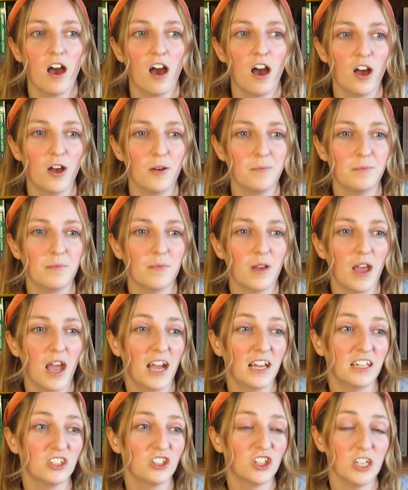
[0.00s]

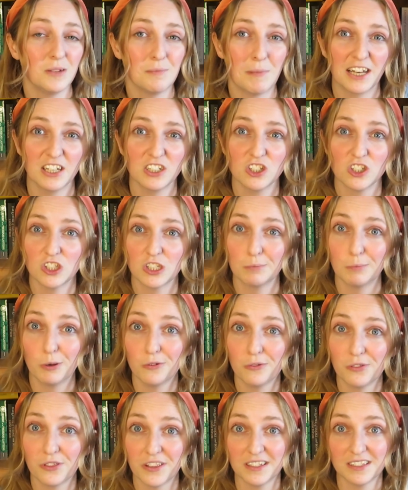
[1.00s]
And she manages to
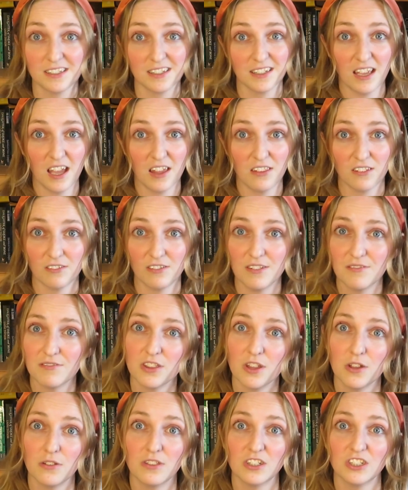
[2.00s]
pull things together, even
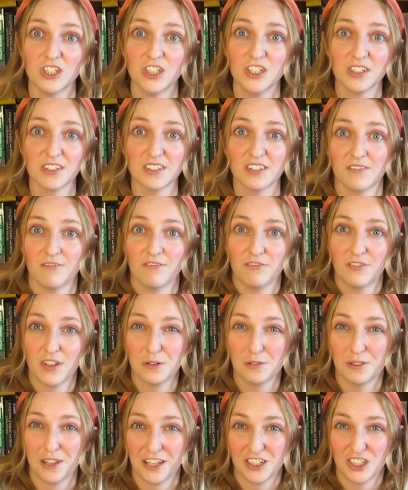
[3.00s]
though that she doesn't
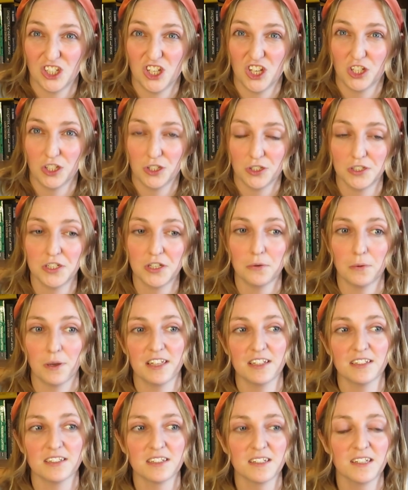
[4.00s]
feel like she can do
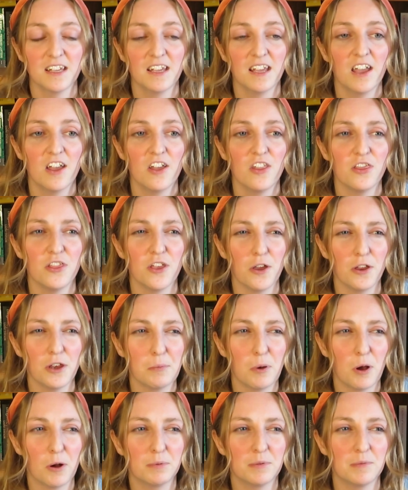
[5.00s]
it. The only
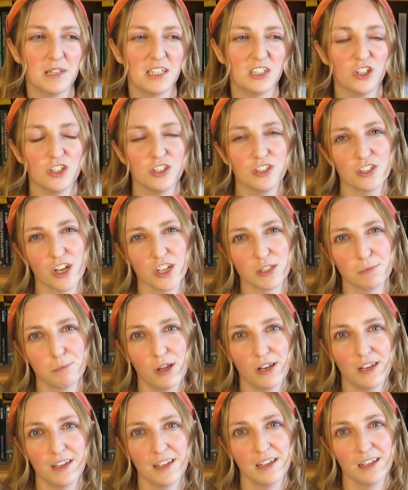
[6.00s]
problem is she starts
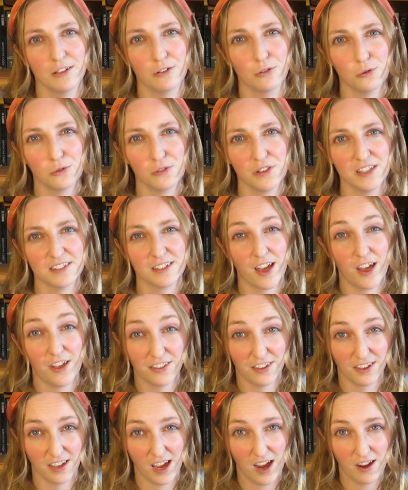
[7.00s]
pulling in all these
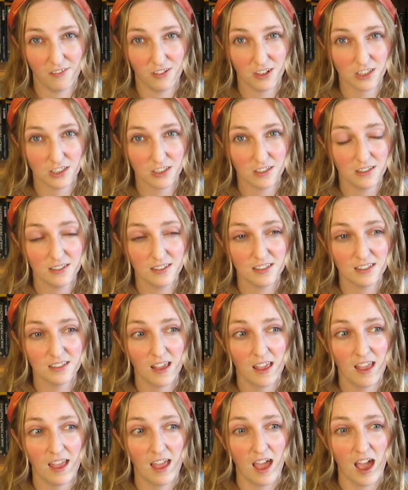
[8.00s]
other characters,
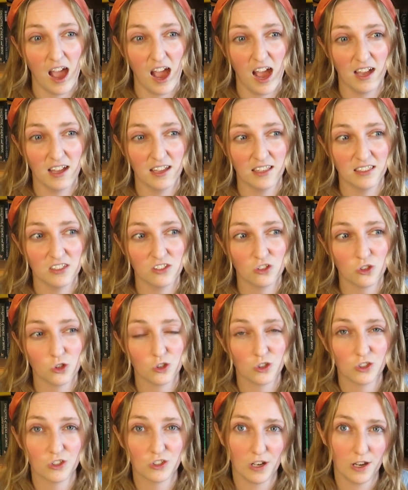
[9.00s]
and
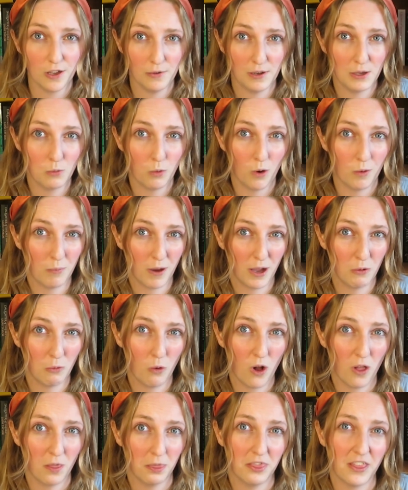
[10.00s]
slowly, one by
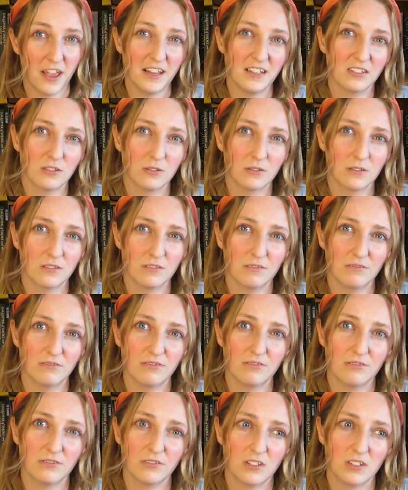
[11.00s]
one, they sort of
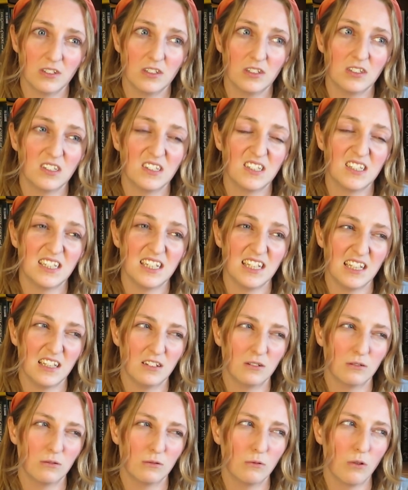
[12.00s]

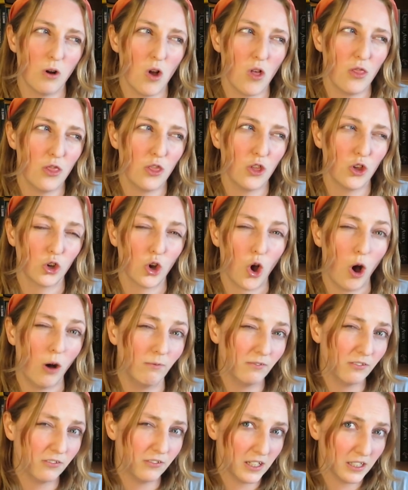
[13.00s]
steal the
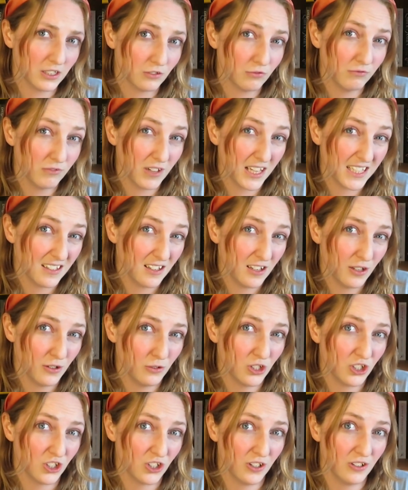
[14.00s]
conflict
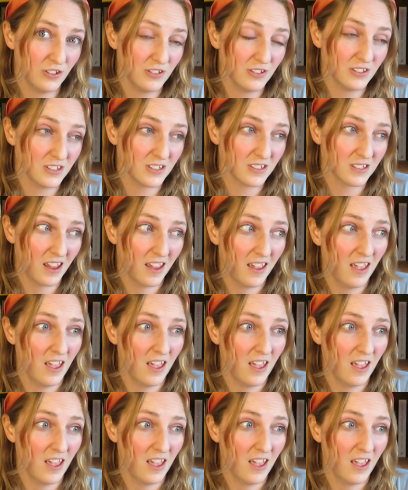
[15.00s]
resolutions.